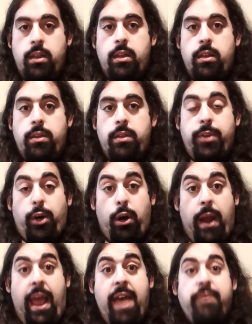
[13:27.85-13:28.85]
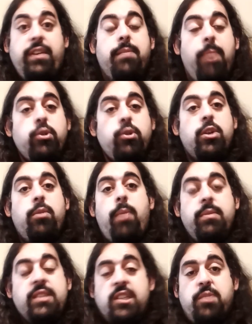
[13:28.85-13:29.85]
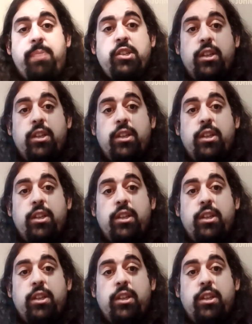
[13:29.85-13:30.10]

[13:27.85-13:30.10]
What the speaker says: There are heavy emotional moments, especially with